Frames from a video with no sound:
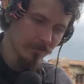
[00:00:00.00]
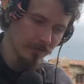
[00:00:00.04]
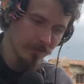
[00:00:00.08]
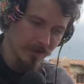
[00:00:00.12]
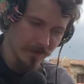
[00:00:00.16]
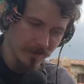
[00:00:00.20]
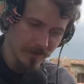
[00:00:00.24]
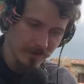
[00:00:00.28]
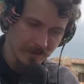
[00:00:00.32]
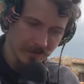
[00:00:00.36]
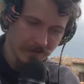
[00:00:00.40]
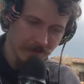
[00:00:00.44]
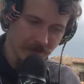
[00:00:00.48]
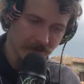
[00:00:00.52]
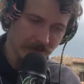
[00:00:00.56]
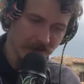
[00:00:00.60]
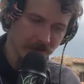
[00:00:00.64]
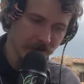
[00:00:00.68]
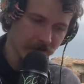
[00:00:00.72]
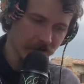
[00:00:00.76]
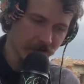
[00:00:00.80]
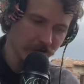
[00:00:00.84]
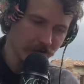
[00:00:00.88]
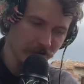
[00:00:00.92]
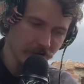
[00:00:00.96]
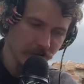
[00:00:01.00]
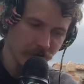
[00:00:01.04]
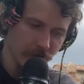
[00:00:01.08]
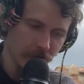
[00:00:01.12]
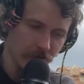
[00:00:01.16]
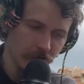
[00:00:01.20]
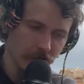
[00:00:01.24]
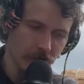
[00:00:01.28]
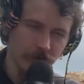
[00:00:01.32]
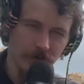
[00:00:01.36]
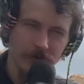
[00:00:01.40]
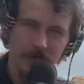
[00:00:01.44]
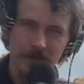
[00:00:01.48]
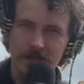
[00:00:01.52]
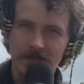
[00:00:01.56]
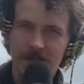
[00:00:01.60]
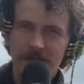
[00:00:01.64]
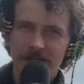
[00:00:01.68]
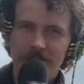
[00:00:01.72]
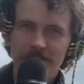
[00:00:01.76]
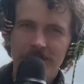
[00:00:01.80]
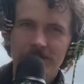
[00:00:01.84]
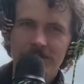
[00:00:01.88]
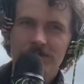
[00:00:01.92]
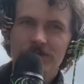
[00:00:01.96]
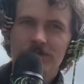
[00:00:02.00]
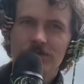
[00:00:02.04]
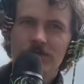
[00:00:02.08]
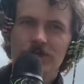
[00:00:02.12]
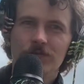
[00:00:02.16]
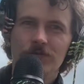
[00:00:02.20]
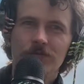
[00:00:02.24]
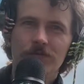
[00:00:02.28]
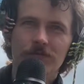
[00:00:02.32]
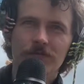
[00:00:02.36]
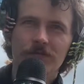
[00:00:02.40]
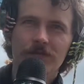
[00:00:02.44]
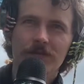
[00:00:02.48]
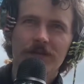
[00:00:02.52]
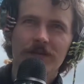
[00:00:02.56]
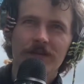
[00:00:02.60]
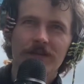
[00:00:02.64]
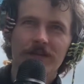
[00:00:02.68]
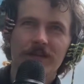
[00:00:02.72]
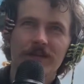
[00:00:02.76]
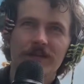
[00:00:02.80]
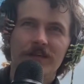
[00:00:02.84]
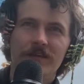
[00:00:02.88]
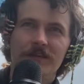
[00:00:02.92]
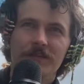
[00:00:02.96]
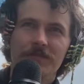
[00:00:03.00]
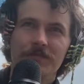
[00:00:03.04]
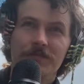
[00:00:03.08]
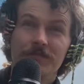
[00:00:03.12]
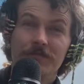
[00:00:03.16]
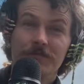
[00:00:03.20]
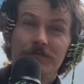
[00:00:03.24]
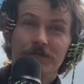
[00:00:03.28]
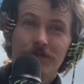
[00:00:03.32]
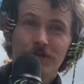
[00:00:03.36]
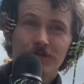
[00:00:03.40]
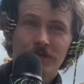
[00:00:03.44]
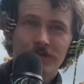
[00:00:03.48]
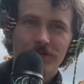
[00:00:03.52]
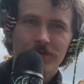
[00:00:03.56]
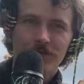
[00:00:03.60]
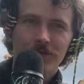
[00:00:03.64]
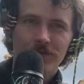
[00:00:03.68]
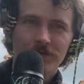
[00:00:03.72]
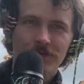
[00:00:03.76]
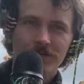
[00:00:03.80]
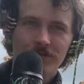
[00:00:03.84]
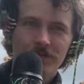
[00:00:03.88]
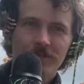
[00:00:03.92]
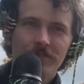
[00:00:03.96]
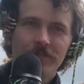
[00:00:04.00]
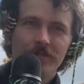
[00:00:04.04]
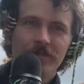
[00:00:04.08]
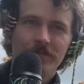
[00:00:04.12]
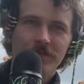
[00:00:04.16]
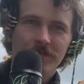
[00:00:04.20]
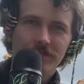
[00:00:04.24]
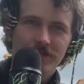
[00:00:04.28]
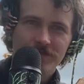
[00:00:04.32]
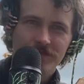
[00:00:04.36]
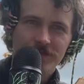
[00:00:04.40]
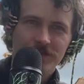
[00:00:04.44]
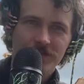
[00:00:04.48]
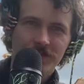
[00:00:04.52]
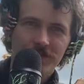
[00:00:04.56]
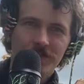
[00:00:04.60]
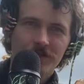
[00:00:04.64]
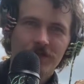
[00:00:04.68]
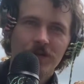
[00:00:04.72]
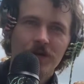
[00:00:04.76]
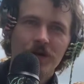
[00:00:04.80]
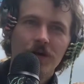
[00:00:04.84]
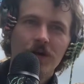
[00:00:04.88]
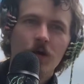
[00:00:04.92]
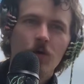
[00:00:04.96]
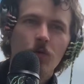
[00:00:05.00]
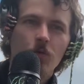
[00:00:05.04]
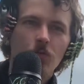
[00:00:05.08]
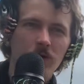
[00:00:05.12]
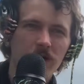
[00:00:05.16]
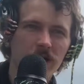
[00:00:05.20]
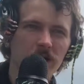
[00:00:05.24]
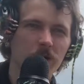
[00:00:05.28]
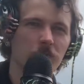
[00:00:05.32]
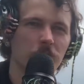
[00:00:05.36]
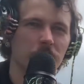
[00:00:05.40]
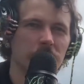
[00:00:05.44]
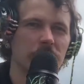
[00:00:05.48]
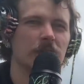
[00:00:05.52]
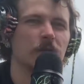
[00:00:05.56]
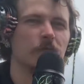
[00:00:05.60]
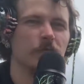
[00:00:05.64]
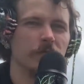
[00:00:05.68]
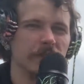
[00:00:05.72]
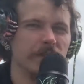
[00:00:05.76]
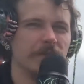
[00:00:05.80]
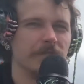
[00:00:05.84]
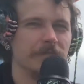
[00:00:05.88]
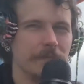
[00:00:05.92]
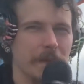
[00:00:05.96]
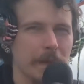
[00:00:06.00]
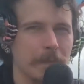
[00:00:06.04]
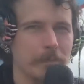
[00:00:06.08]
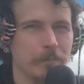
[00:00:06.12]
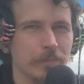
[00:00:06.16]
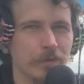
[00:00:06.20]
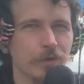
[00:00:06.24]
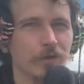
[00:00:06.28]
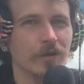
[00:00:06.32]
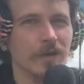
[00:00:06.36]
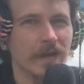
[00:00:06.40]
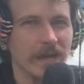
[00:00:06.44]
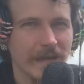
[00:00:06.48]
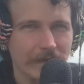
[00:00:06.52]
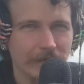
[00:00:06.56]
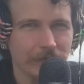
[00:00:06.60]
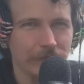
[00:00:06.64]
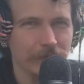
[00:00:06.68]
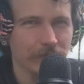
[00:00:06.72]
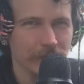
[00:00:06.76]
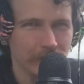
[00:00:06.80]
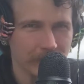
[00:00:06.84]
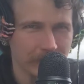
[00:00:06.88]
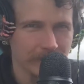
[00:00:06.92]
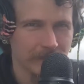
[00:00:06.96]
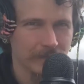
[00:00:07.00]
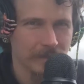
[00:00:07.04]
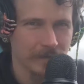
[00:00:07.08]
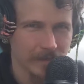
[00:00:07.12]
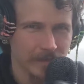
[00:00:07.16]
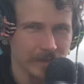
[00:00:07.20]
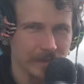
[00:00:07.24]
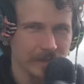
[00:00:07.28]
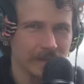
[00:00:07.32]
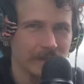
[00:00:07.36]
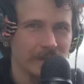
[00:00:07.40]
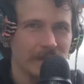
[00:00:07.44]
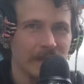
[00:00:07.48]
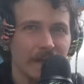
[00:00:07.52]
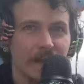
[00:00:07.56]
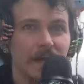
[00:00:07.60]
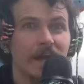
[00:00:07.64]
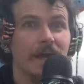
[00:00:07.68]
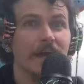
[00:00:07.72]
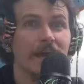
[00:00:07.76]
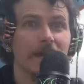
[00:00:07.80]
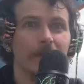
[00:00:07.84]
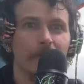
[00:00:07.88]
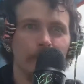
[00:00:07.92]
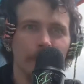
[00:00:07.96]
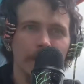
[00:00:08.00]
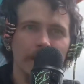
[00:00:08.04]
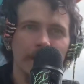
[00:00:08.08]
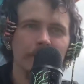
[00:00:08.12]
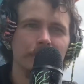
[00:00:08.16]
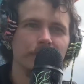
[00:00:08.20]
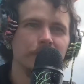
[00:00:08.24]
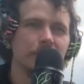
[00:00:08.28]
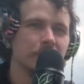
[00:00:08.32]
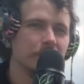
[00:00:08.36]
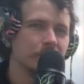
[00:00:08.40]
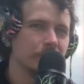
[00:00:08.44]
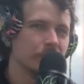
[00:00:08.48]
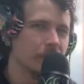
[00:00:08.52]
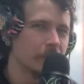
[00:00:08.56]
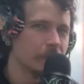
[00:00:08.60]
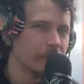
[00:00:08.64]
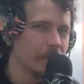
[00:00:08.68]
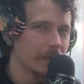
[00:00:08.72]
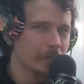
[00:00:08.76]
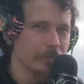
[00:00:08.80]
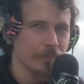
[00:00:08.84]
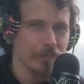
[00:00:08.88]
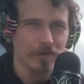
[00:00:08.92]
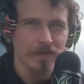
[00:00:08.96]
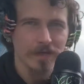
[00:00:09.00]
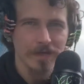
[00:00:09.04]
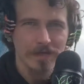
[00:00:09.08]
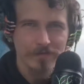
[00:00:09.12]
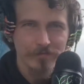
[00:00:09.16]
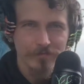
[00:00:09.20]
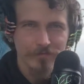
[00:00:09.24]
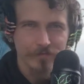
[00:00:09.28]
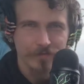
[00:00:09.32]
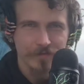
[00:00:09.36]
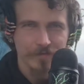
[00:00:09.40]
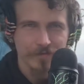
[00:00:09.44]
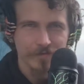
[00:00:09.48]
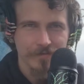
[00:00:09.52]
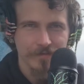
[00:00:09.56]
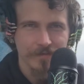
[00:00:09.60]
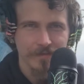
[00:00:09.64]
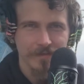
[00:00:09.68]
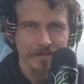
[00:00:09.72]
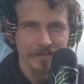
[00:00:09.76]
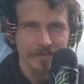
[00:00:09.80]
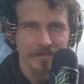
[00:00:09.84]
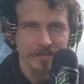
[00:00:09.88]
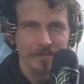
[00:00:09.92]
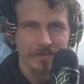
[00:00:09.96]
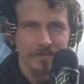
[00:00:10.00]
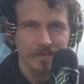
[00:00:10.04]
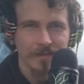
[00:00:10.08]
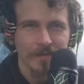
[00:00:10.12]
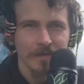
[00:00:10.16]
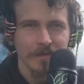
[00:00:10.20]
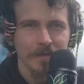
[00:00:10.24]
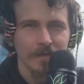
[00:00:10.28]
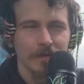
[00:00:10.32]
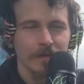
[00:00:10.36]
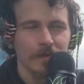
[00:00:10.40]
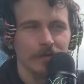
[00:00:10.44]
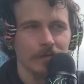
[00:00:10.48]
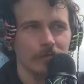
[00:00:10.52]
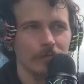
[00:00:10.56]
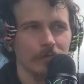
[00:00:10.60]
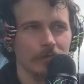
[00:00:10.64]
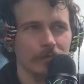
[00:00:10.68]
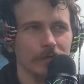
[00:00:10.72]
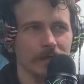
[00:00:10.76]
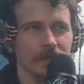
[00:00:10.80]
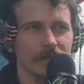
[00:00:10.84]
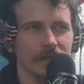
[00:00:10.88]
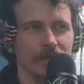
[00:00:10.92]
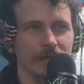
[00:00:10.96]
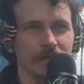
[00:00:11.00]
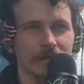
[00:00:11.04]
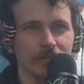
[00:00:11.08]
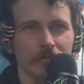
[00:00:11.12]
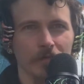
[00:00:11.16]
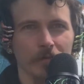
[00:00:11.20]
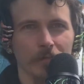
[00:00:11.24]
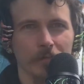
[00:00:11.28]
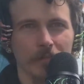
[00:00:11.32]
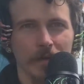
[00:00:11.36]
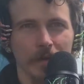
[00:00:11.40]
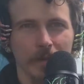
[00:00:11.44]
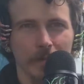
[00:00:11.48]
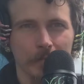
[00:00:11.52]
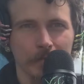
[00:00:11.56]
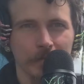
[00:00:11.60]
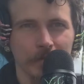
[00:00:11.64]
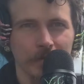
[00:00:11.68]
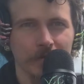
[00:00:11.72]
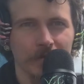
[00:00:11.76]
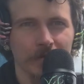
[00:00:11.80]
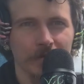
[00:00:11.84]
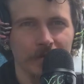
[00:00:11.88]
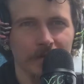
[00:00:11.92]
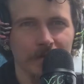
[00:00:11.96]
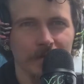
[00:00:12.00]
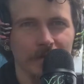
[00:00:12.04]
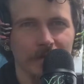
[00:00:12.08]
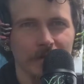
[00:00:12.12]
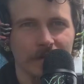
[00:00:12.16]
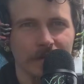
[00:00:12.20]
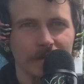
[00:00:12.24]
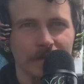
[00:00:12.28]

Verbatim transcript: we go into the further future, where we remember everything. And when we remember everything, we remember